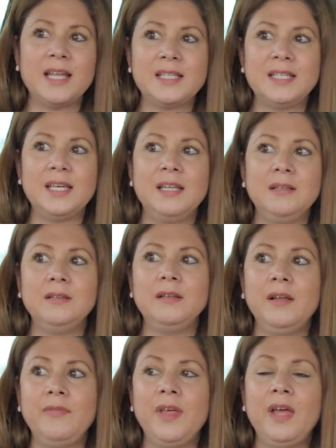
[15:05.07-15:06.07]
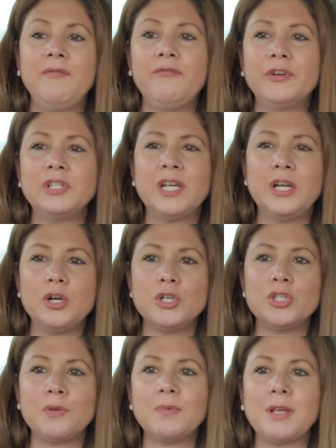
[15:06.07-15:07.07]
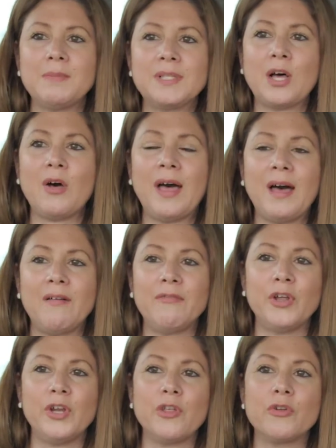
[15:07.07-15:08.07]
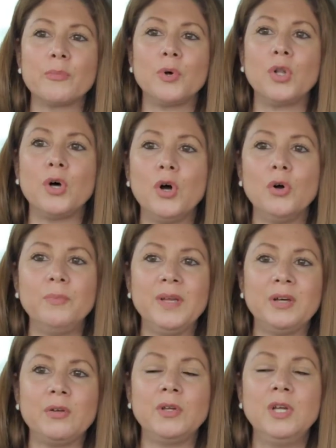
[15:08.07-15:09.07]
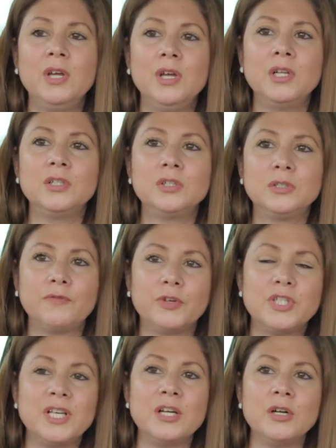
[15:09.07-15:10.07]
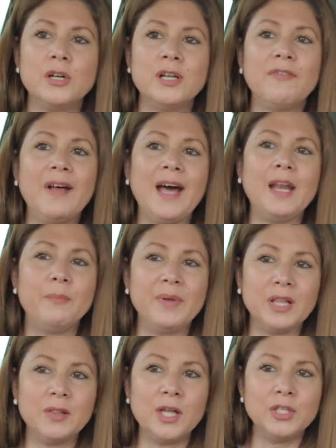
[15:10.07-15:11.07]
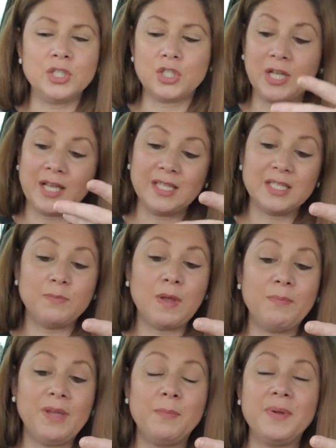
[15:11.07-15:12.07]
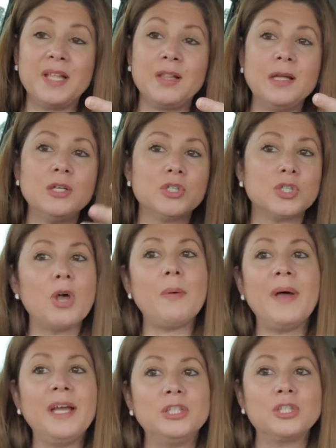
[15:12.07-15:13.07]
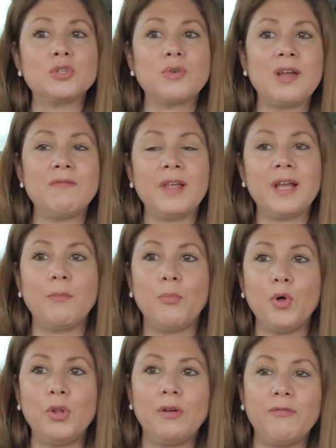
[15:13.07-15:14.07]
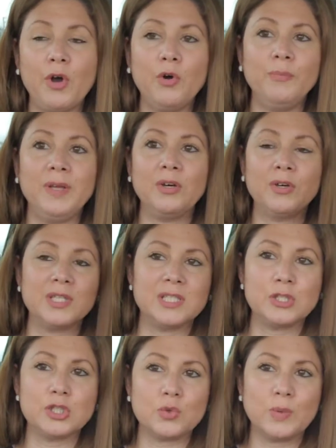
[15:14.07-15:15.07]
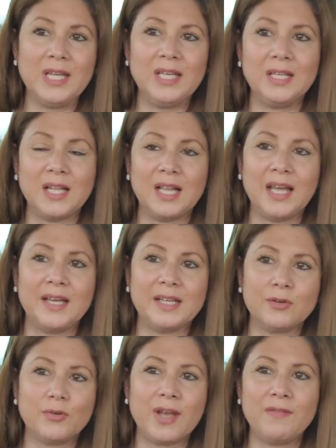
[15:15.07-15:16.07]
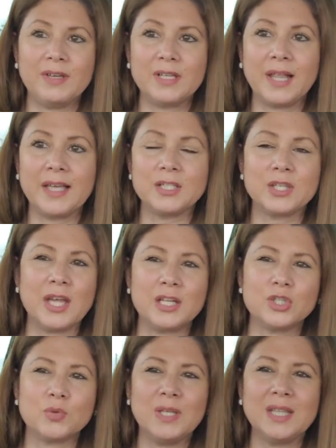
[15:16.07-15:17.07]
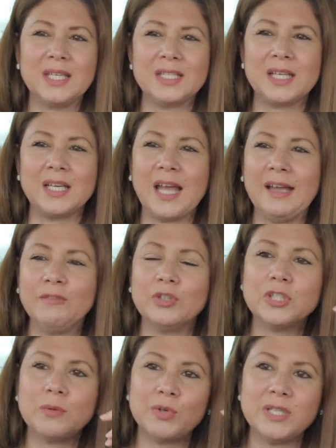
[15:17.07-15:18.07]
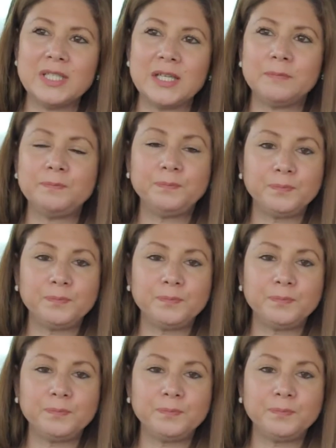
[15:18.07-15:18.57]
That's it. And then for dinner, sometimes I'll have another bowl of oatmeal for dinner if I had a big lunch. Like this might be a big lunch, so I might just crave like a bowl of oatmeal because it's sweet, and I like craving like kind of sweet things at night for some reason.